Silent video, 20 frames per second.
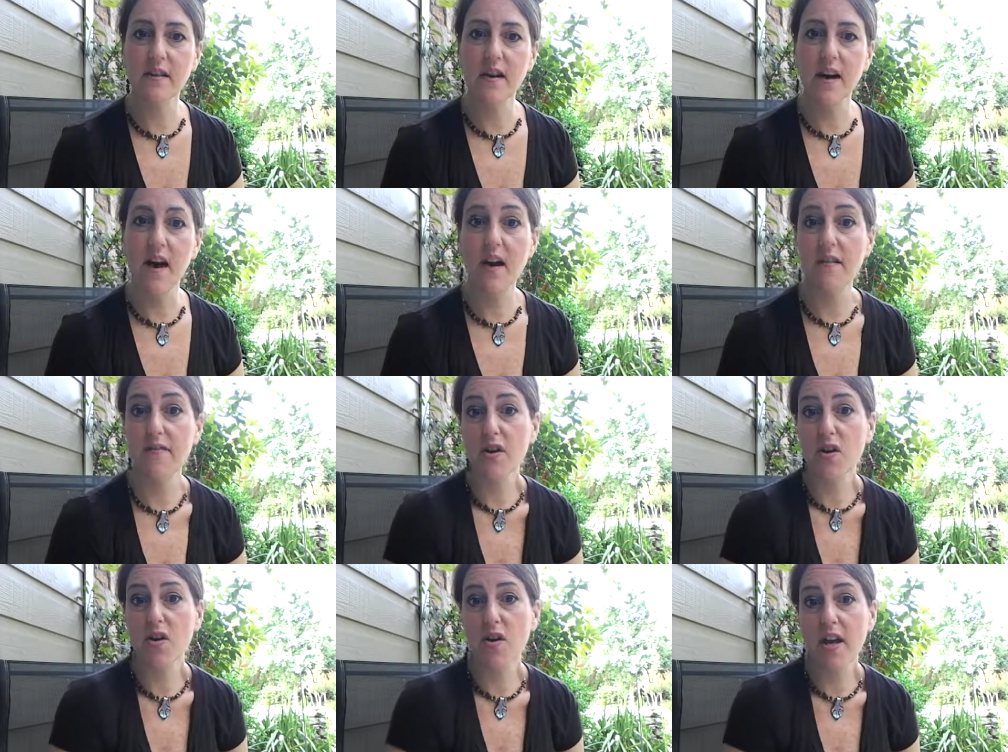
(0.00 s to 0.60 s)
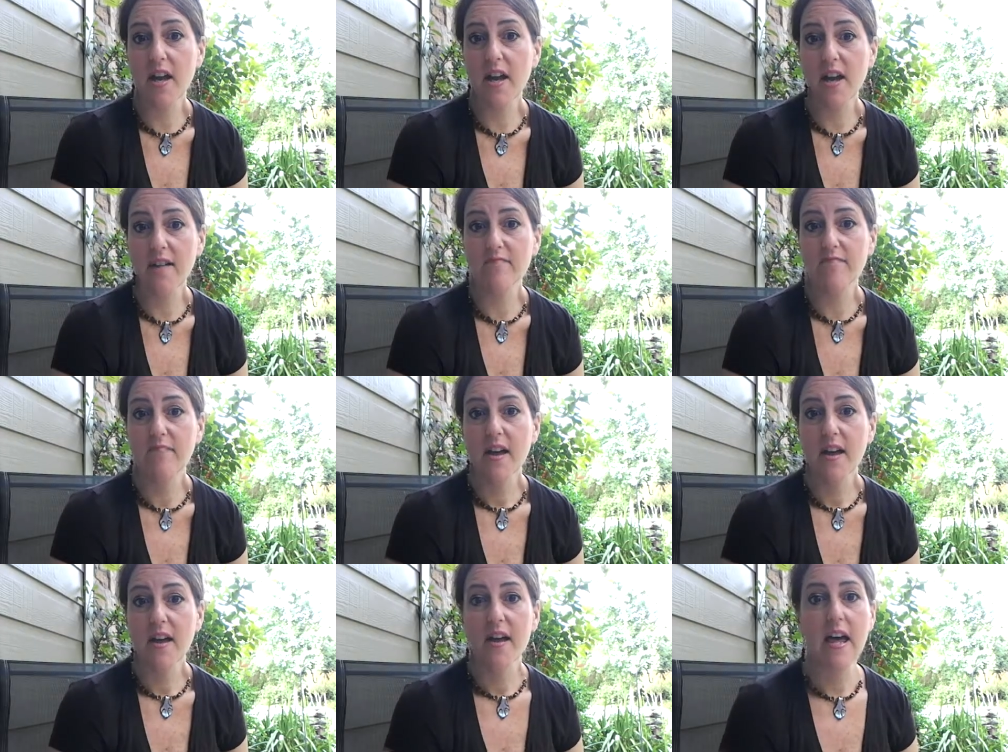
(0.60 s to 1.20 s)
of a green.
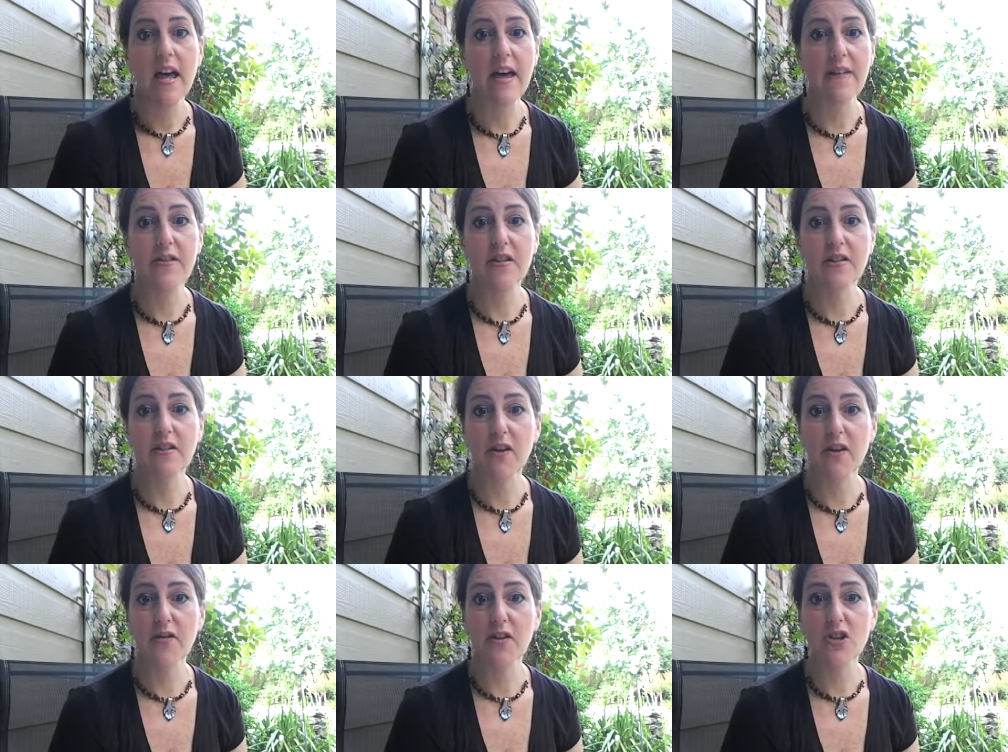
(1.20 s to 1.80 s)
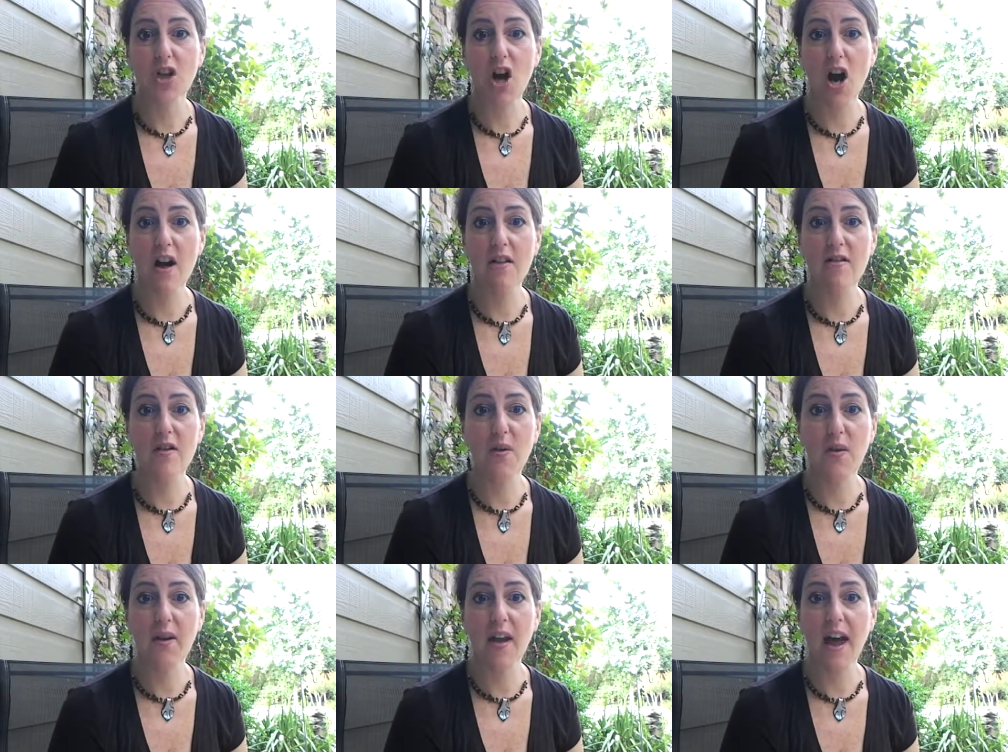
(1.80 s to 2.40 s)
If it's on the chart,
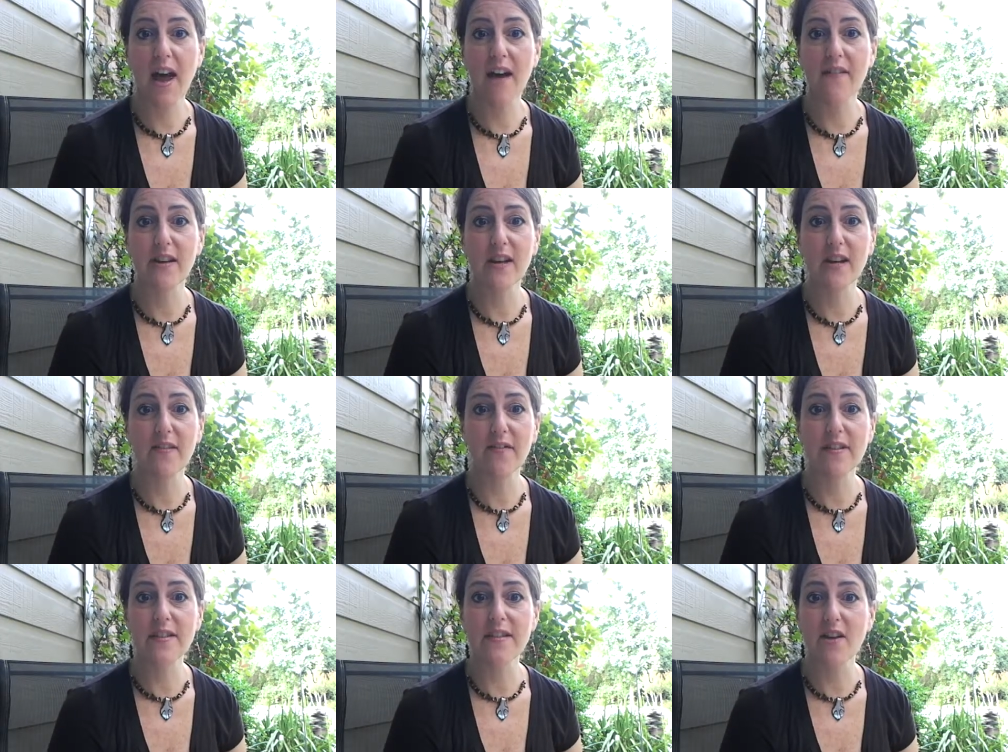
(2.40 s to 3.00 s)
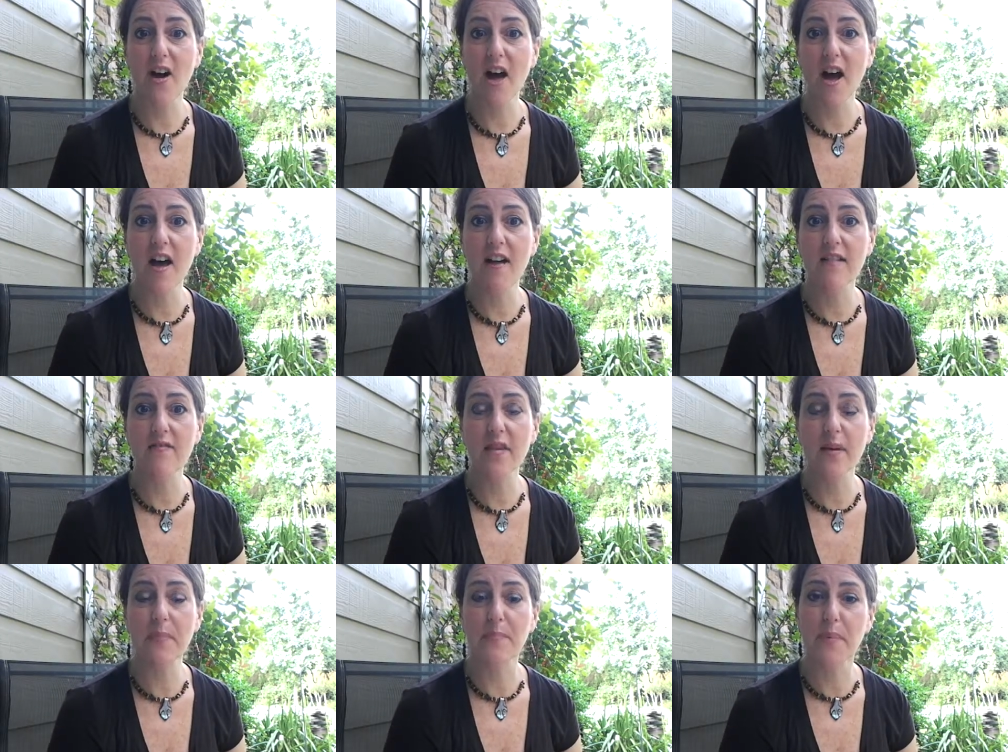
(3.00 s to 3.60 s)
you can have it. If it's not,
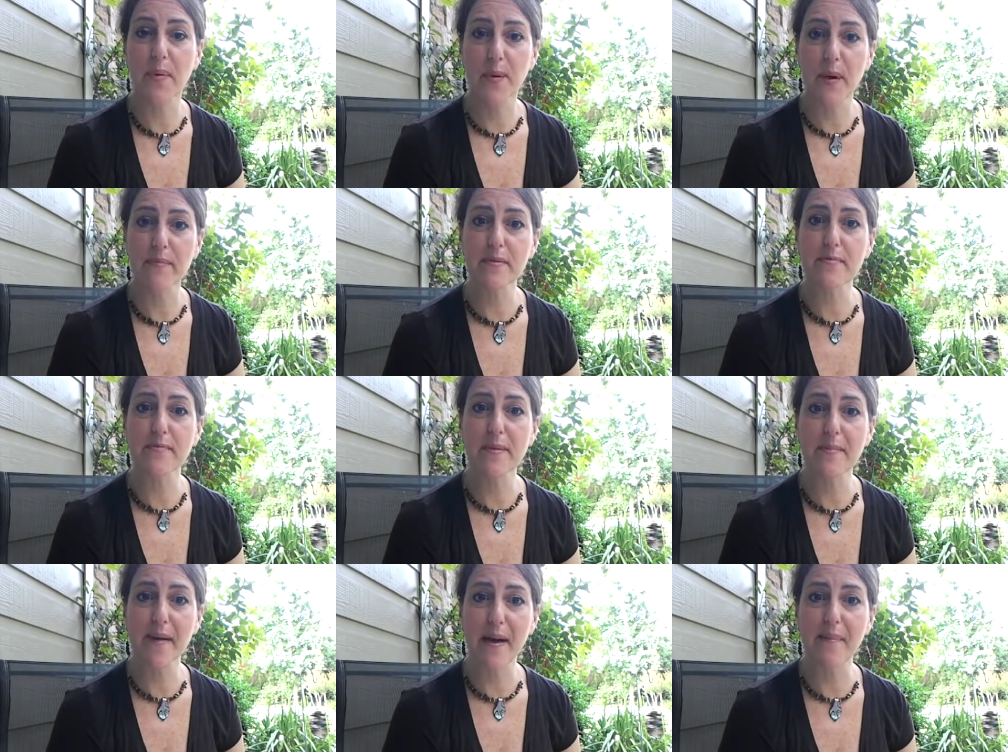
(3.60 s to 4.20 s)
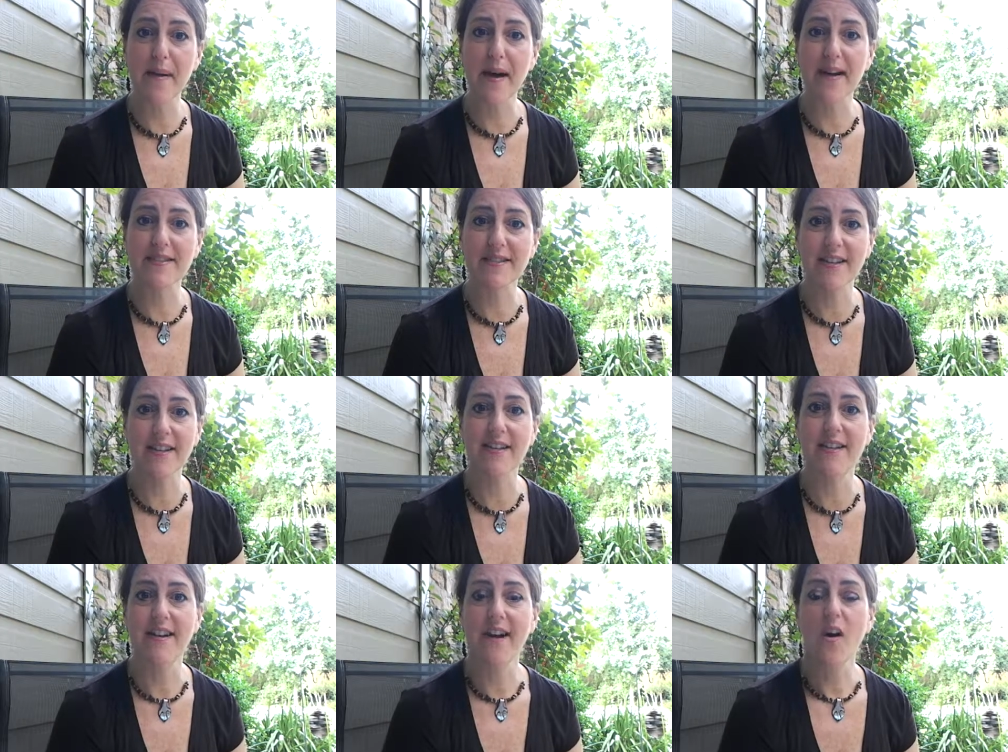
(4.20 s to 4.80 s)
then probably bypass
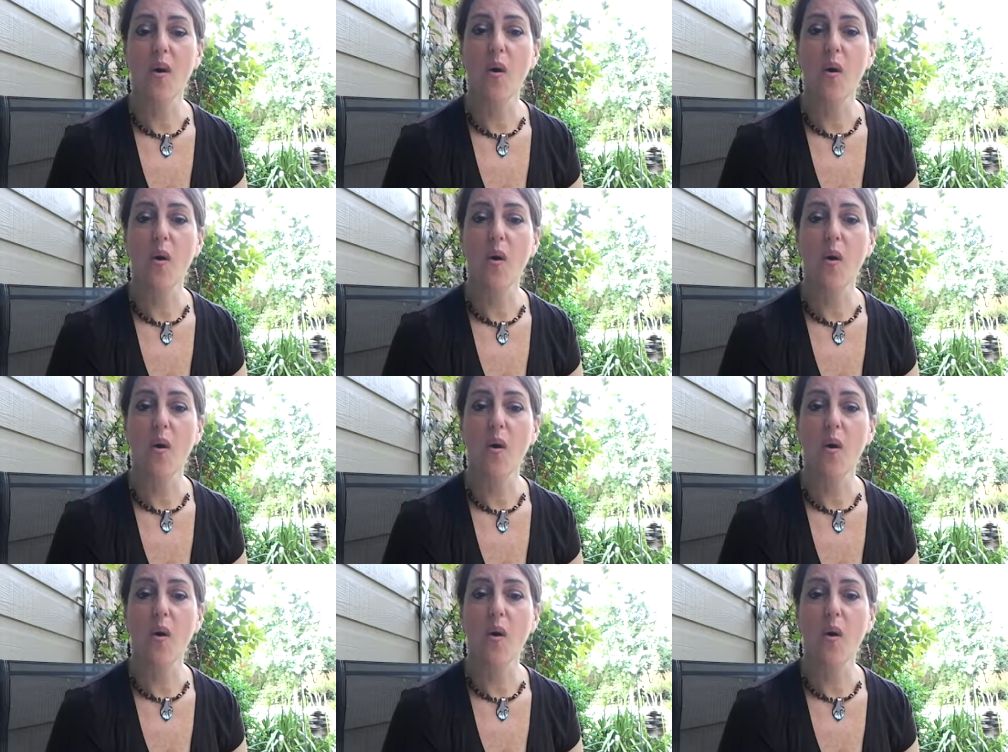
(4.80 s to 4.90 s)
it.